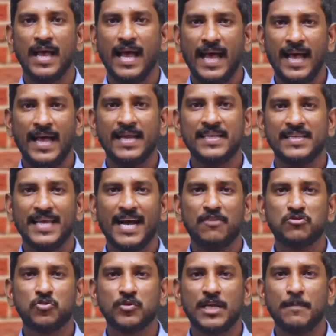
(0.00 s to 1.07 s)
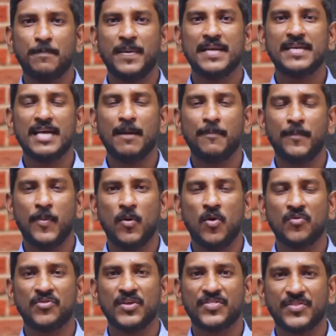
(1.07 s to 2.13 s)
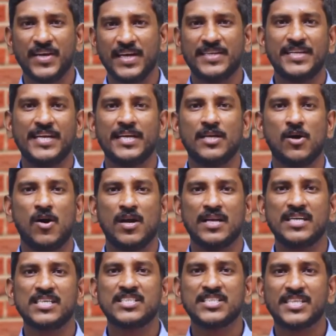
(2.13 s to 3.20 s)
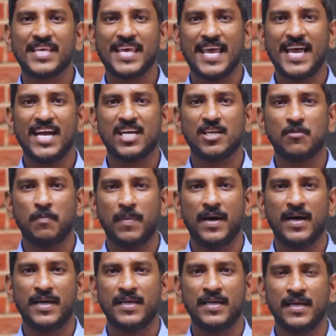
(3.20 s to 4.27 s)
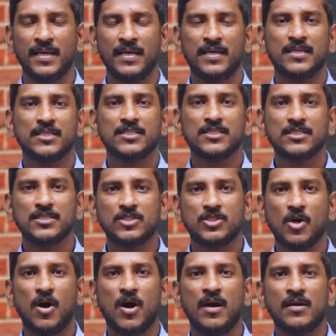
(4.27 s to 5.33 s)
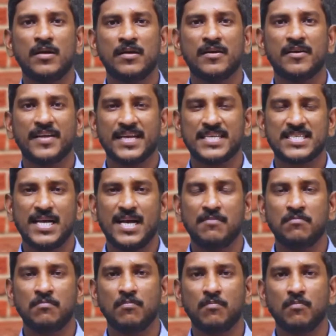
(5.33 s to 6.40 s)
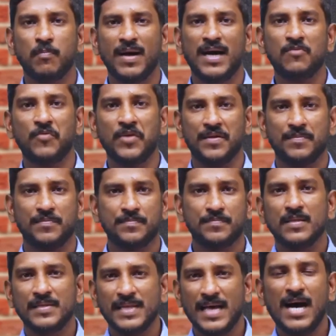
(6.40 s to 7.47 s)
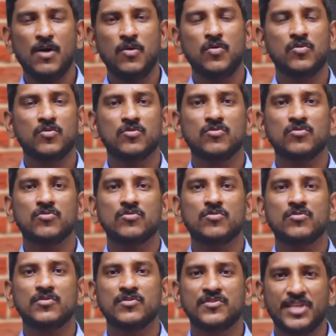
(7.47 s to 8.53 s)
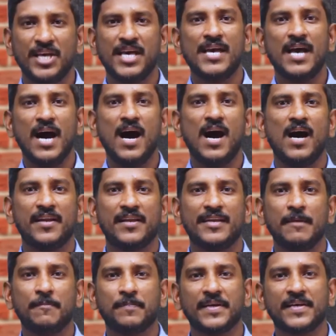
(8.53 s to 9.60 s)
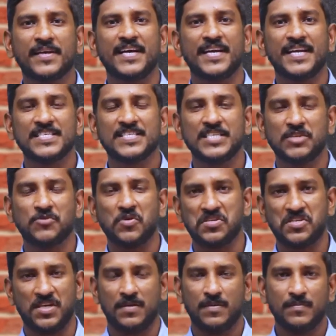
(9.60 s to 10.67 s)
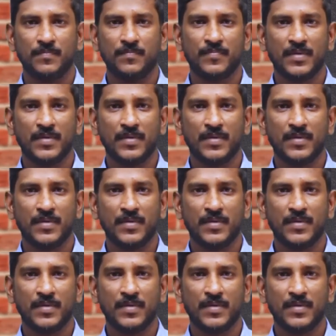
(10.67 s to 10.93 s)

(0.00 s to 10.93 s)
and they have to depend upon the $30 earned by John Gresham Baldwin. Now they are in a precarious situation.